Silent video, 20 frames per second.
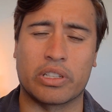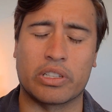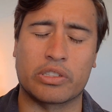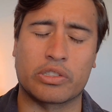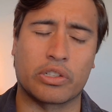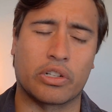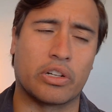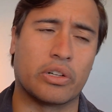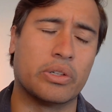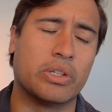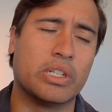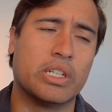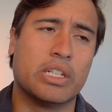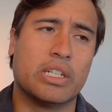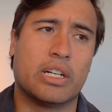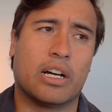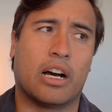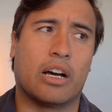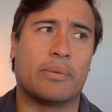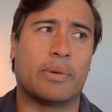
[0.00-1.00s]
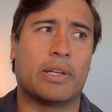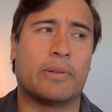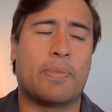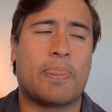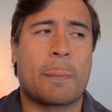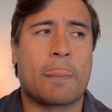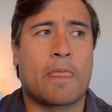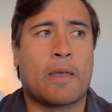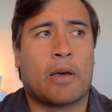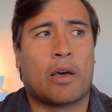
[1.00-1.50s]
So,
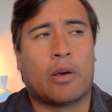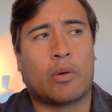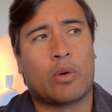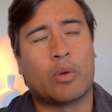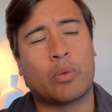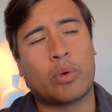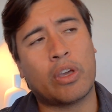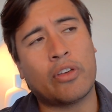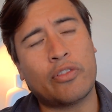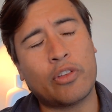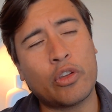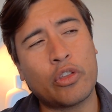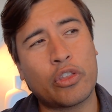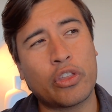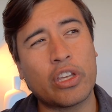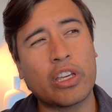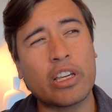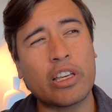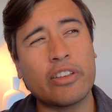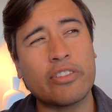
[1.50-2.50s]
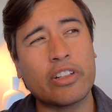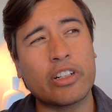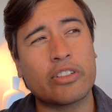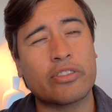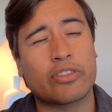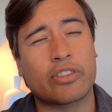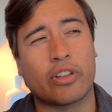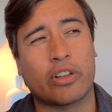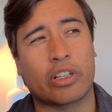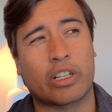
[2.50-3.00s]
if you think even
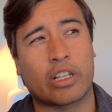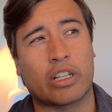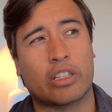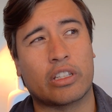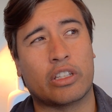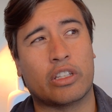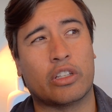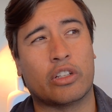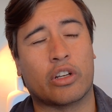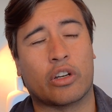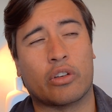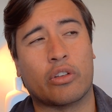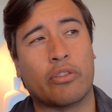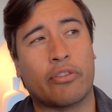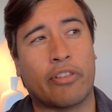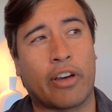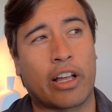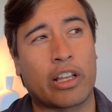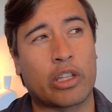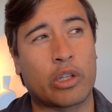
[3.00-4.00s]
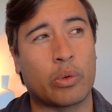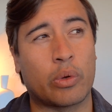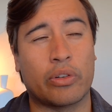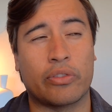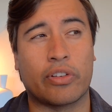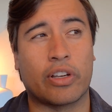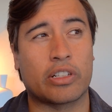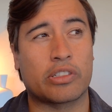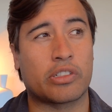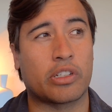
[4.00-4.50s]
of value
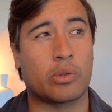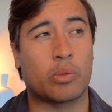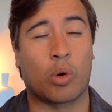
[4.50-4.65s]
investing,